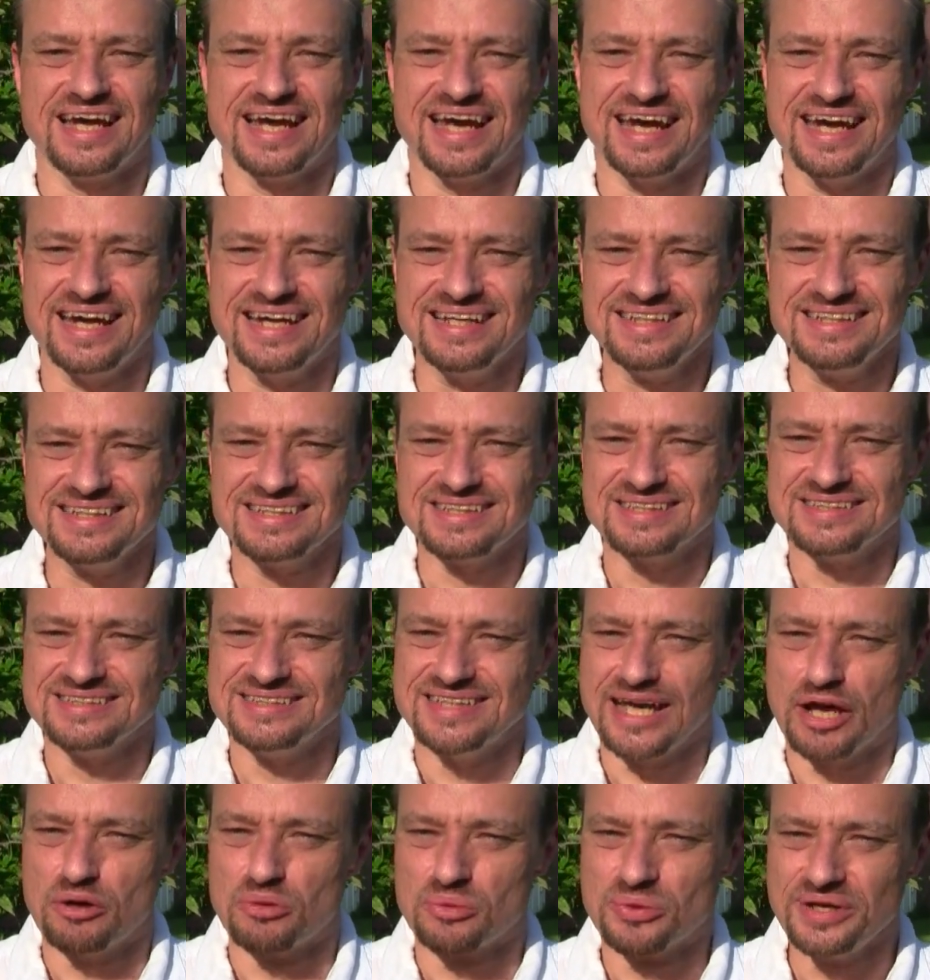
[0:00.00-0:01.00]
And
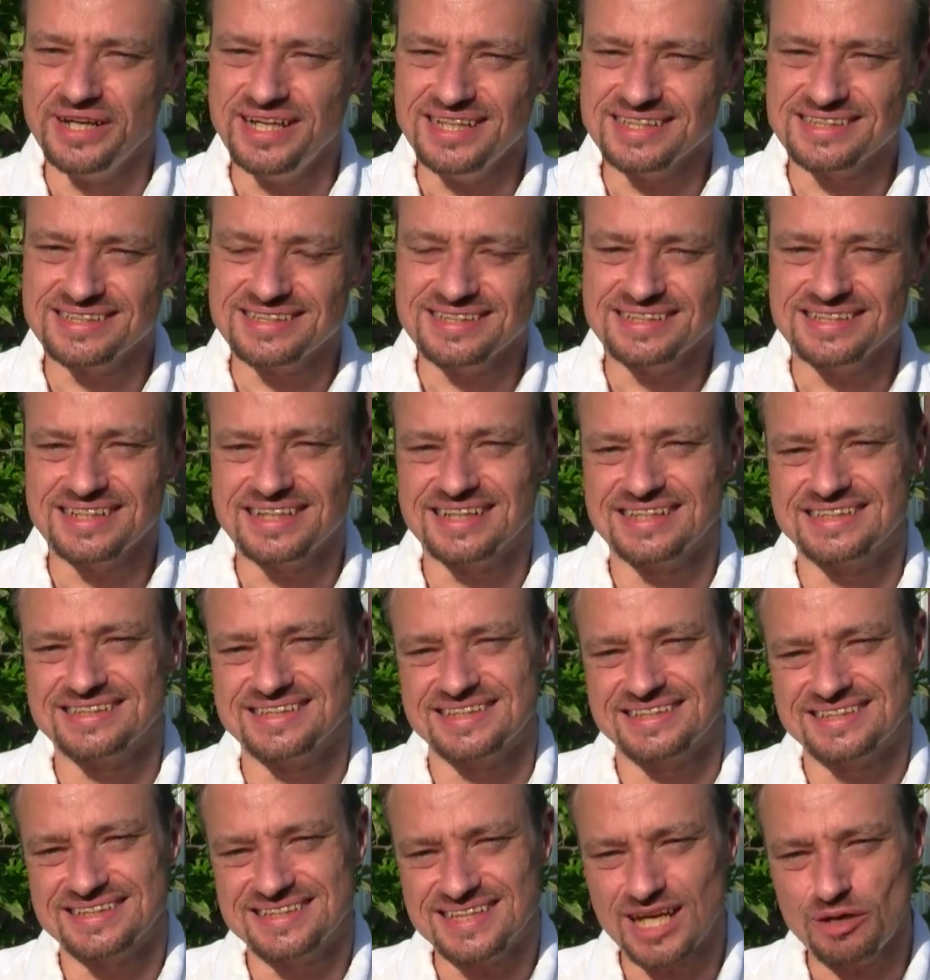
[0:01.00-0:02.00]
they reasoned
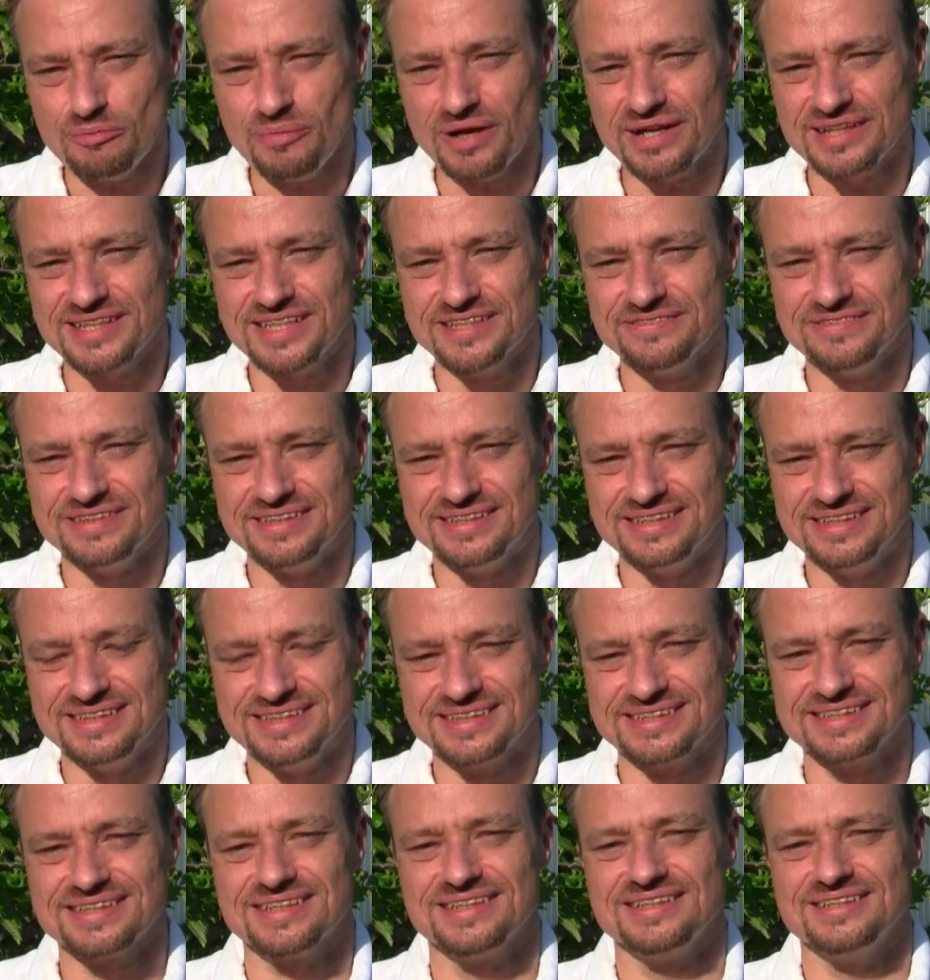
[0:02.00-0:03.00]
that some
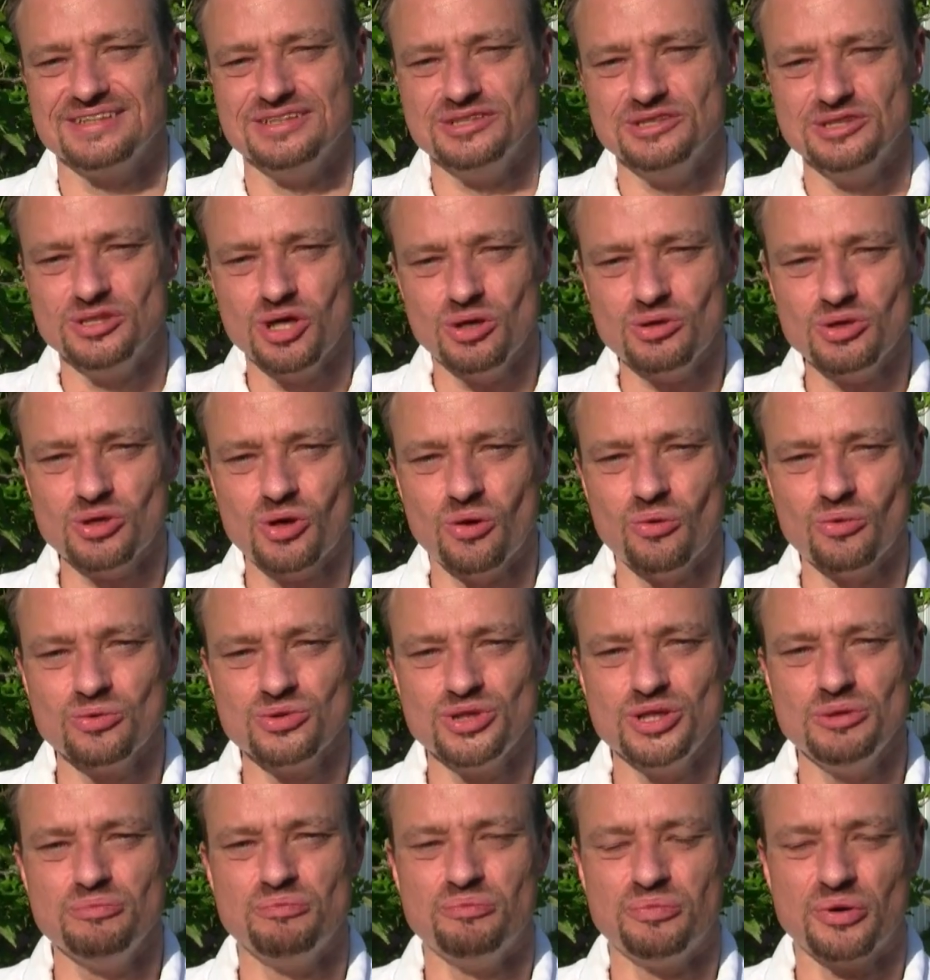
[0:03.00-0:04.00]
activities not
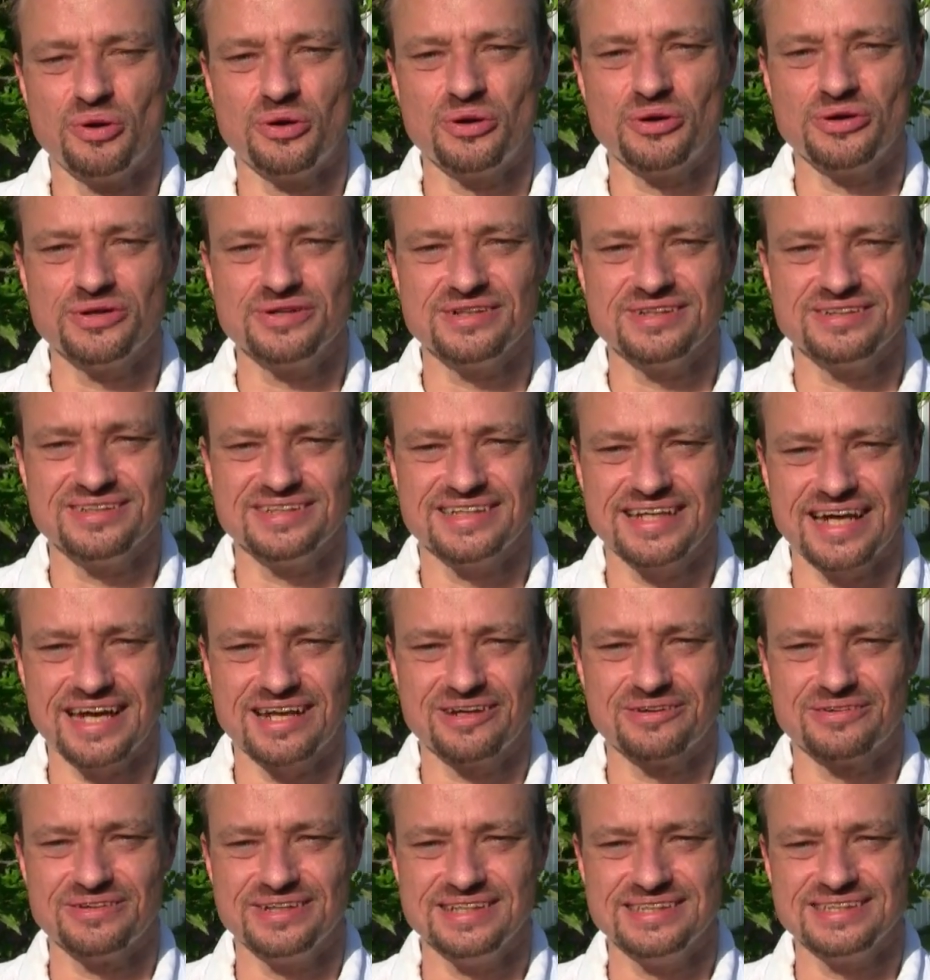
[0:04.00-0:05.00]
only burn
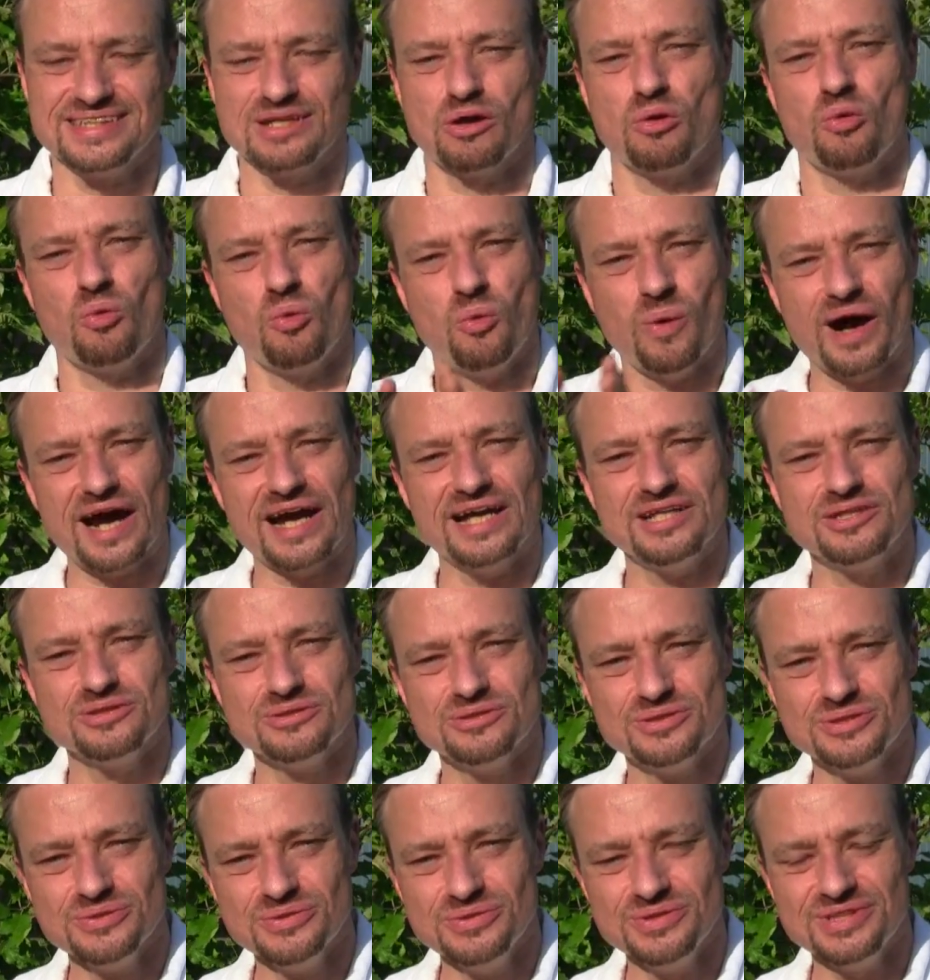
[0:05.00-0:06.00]
calories while you
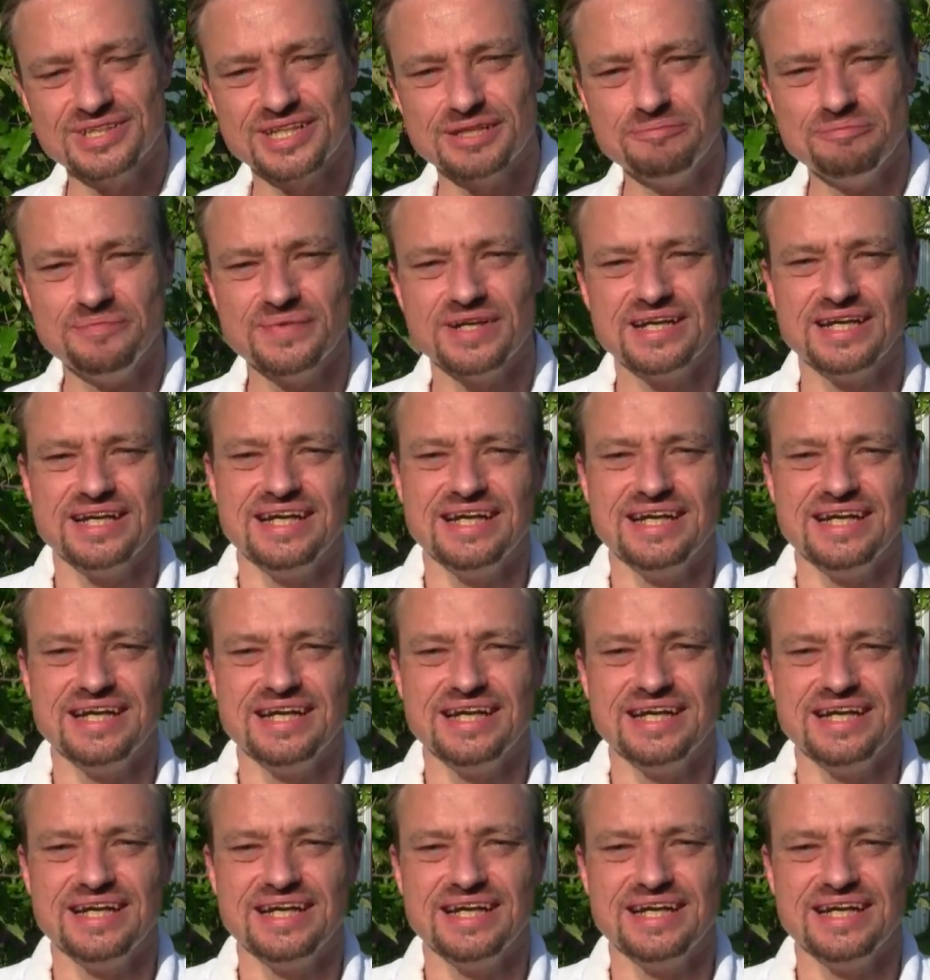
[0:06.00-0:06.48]
do them,